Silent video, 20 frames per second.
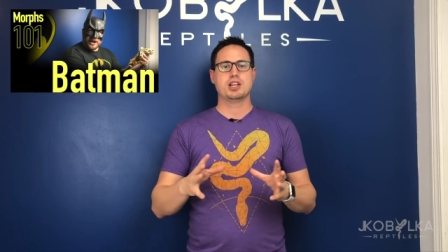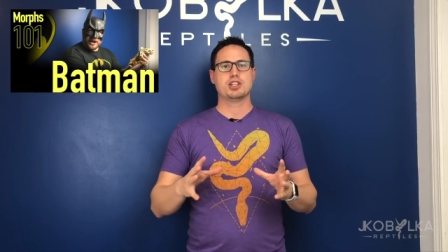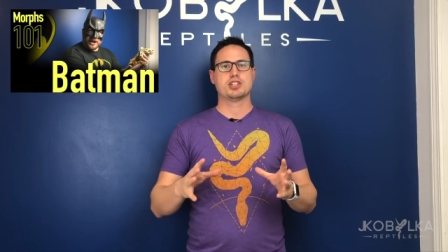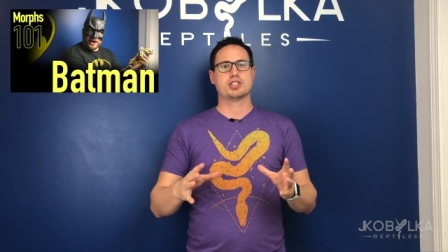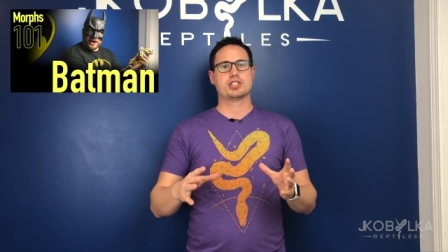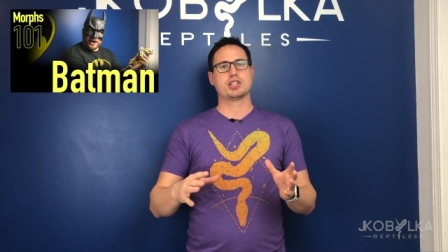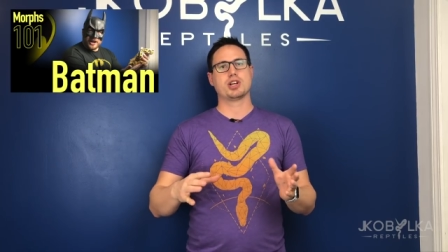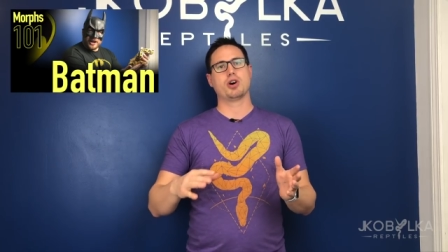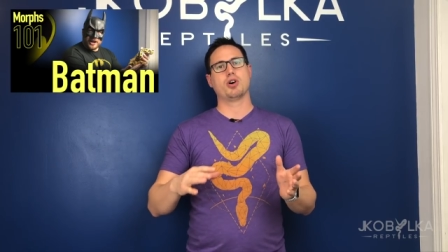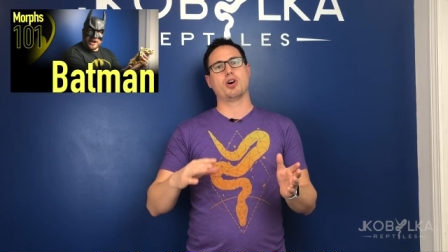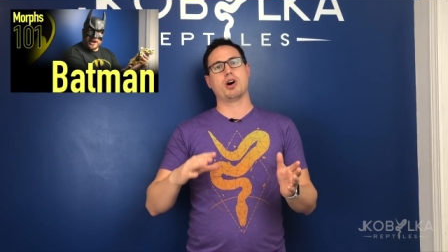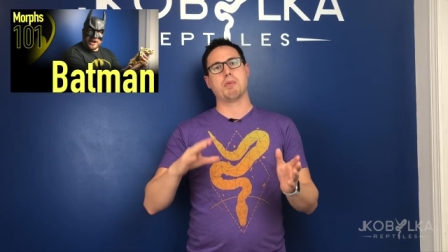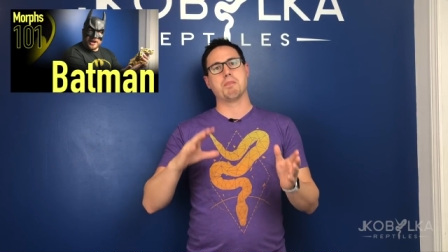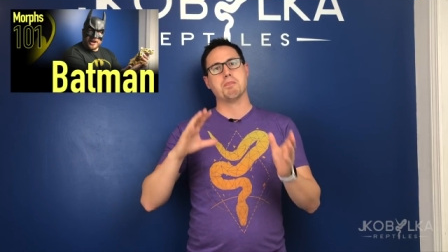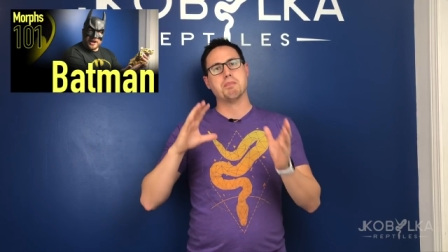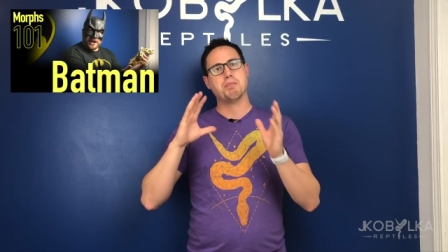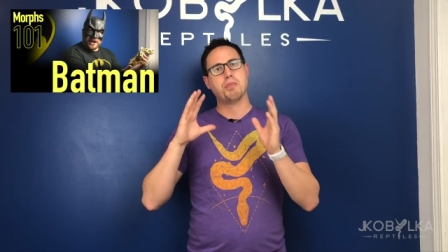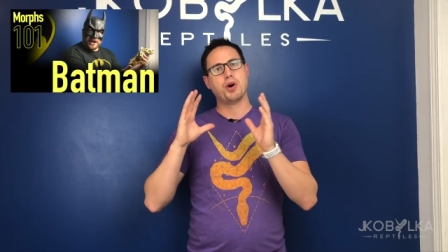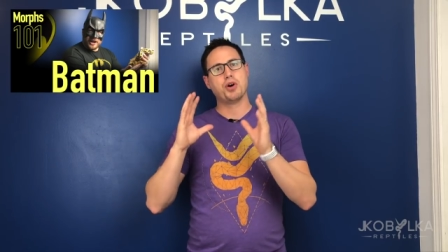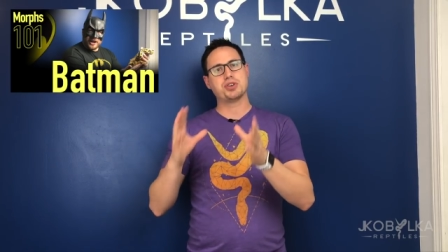So
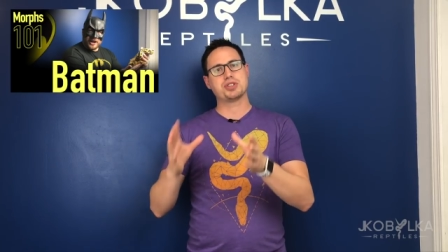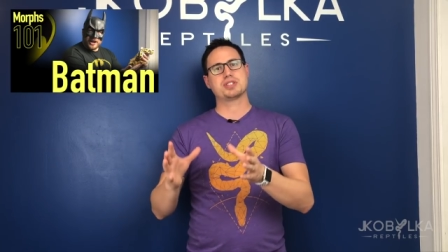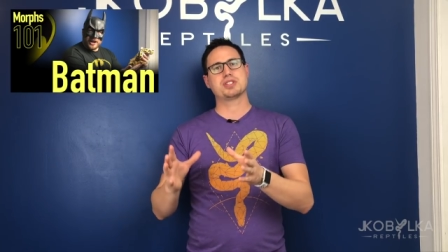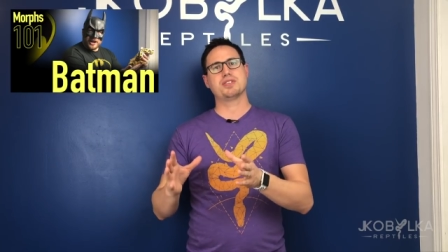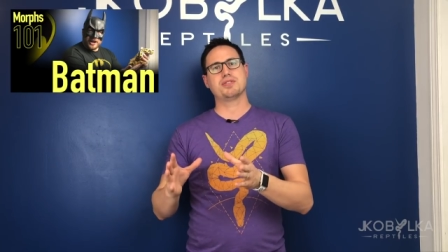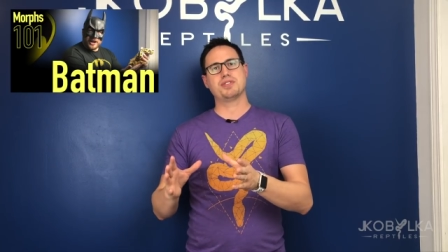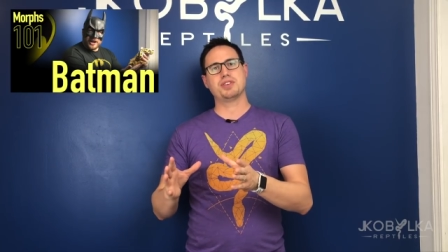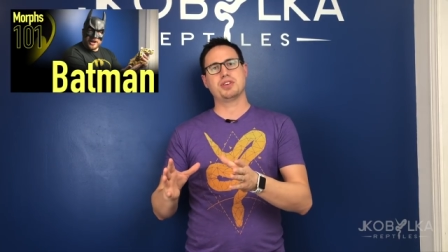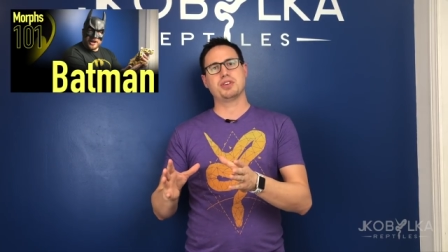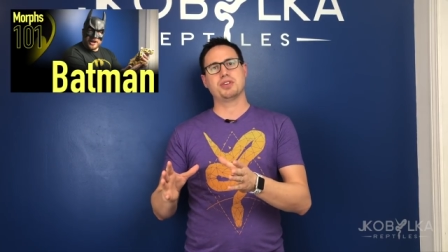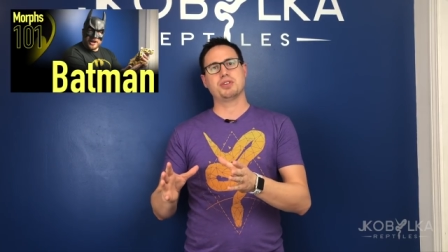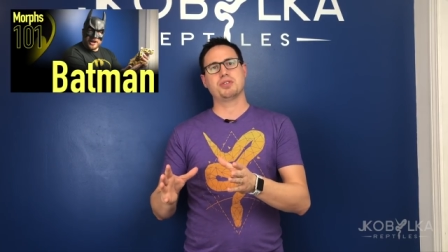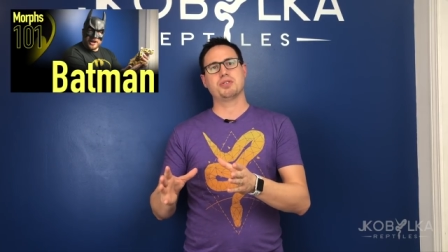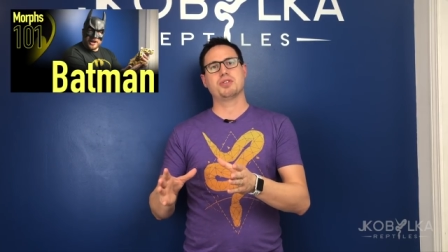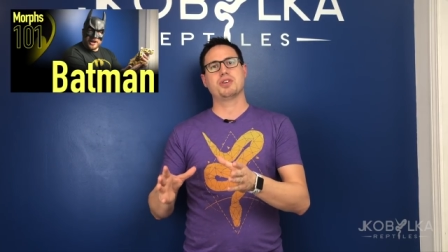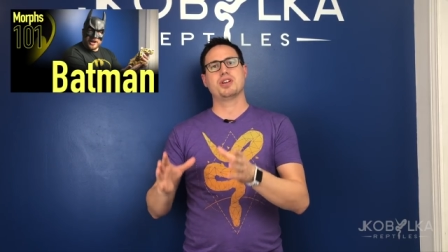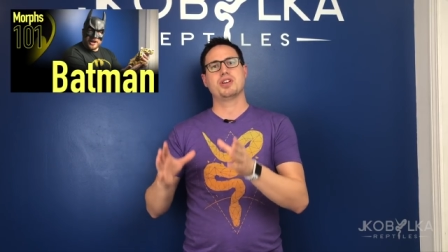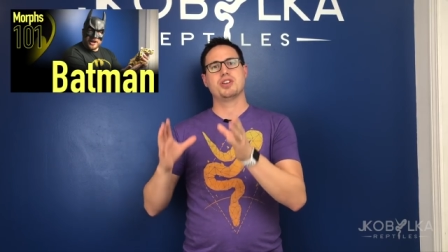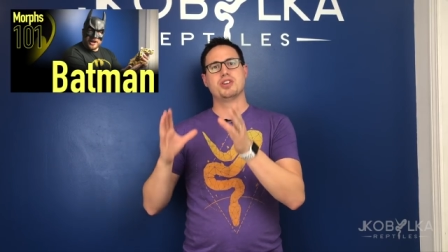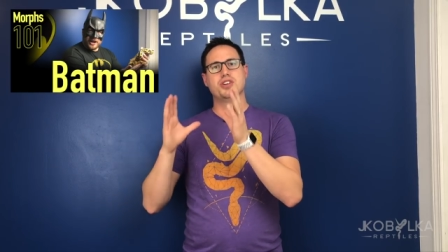most of you
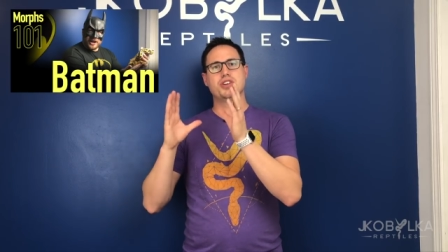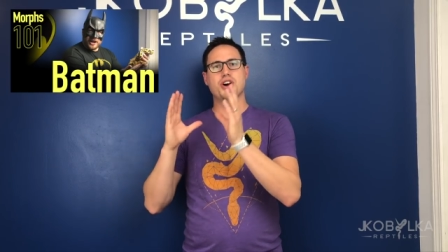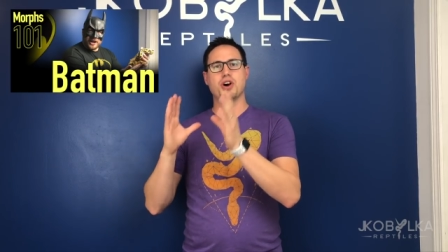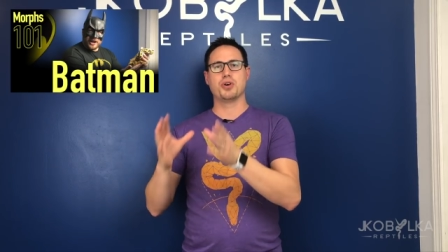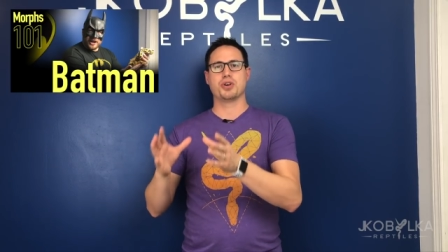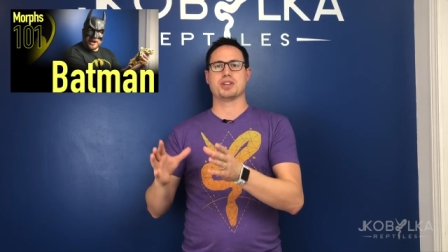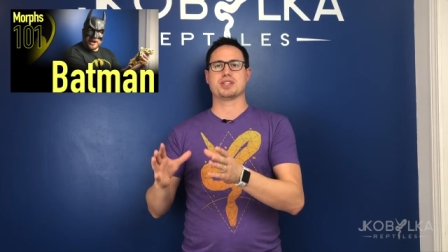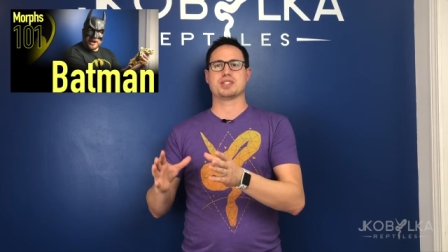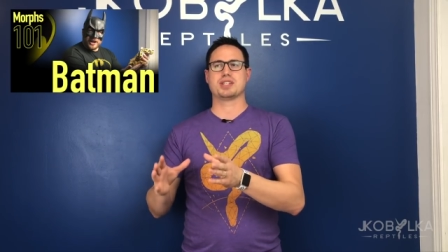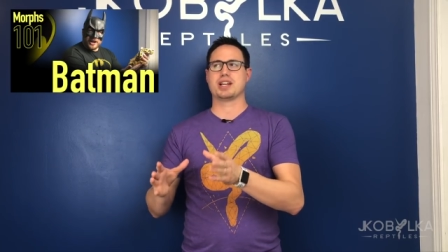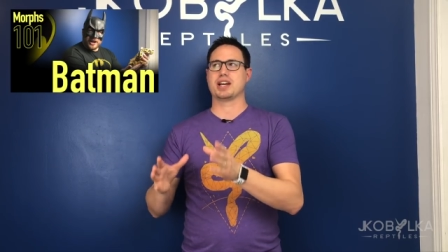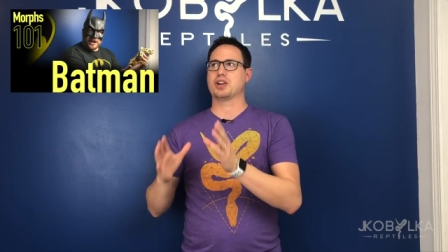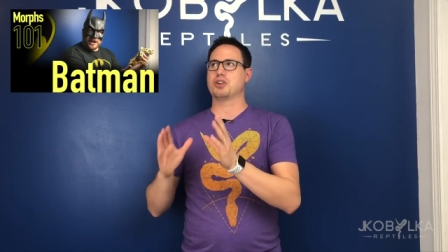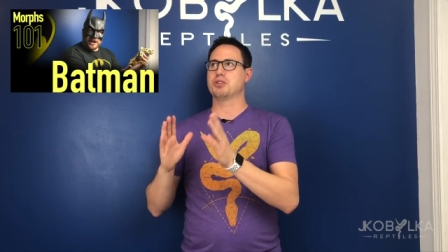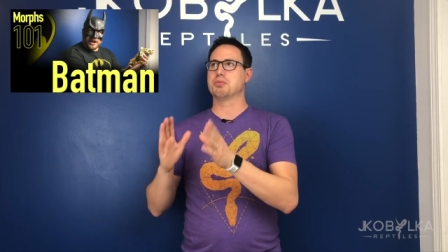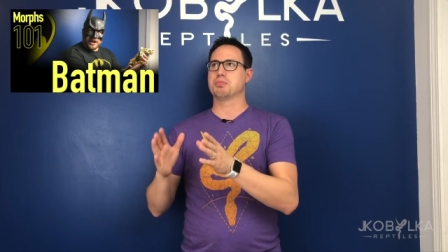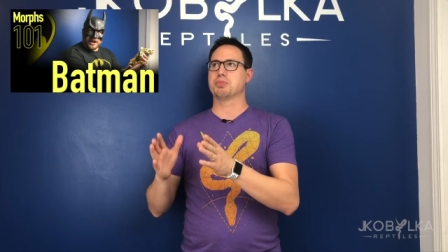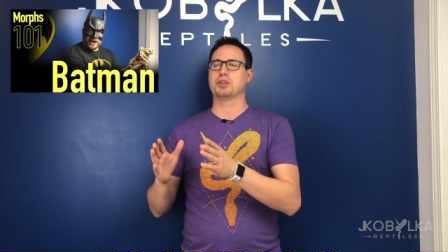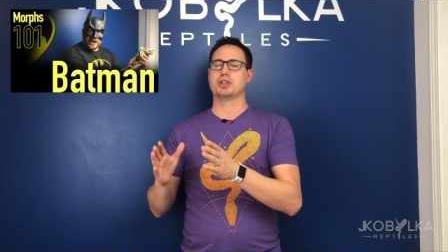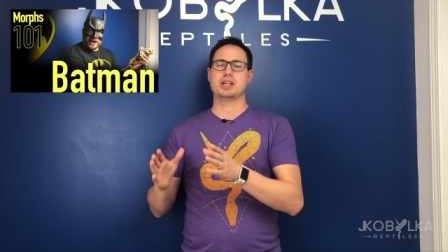noticed it, I
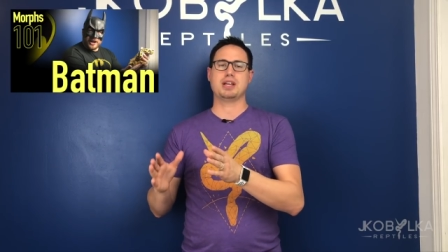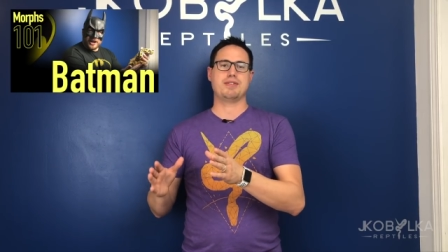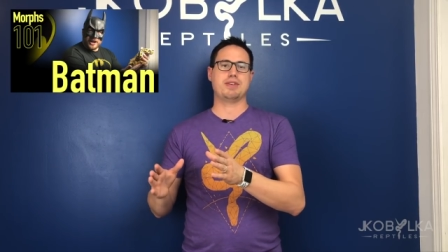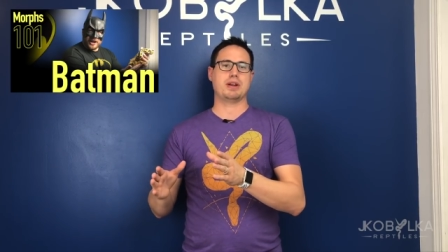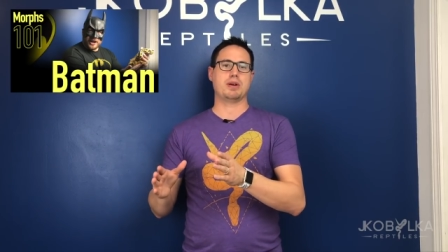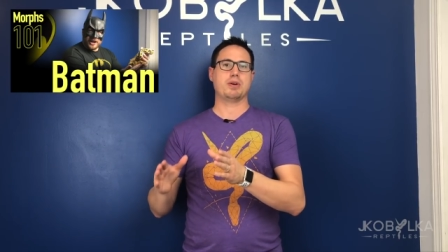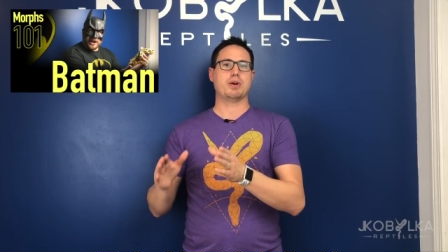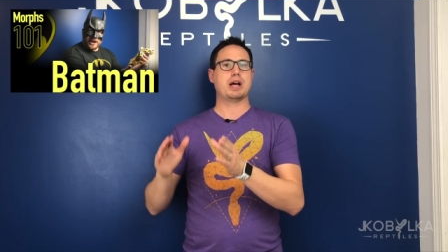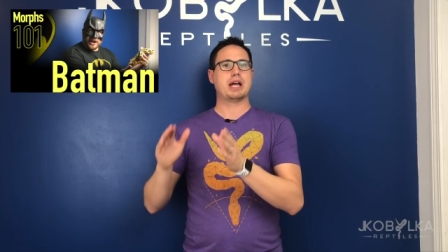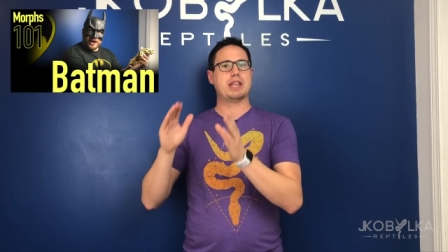couldn't believe it.